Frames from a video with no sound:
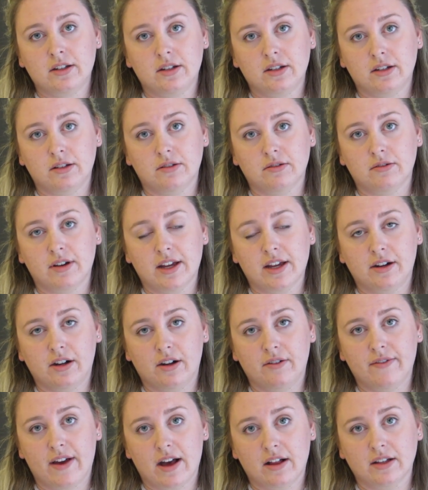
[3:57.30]
and
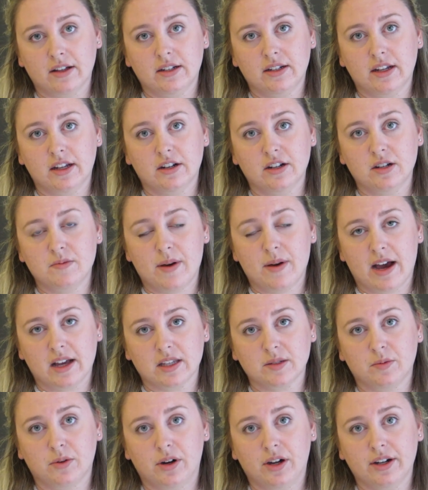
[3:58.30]
her valid Danish
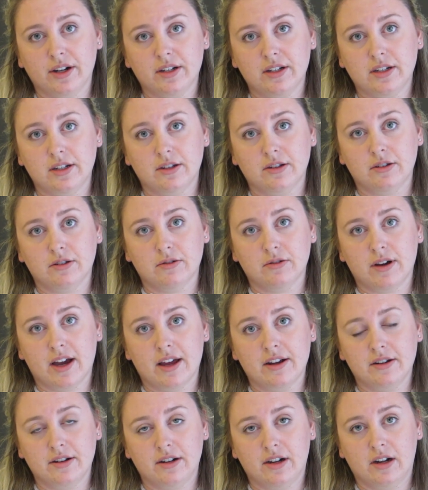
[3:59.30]
passport to
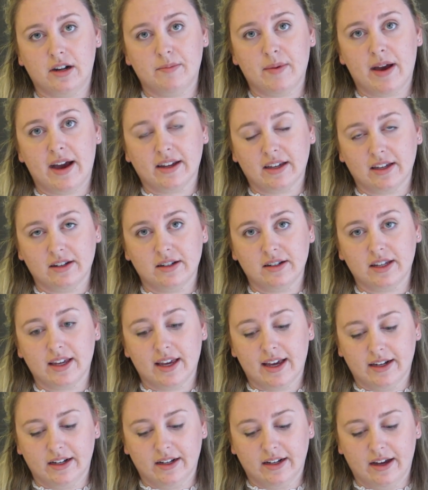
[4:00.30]
enter back into
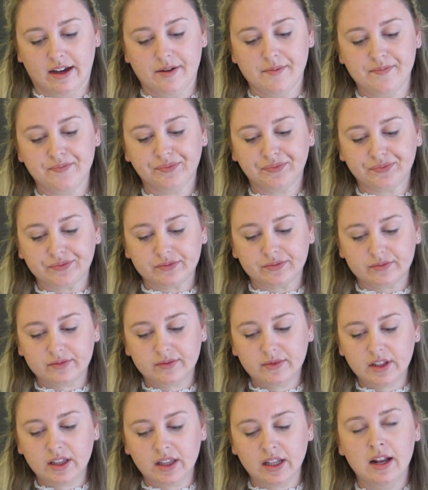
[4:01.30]
Canada.
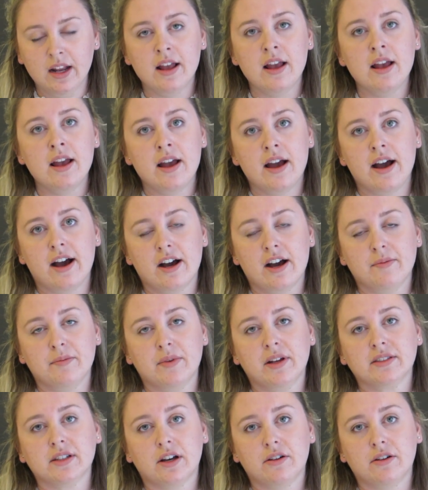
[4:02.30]
It's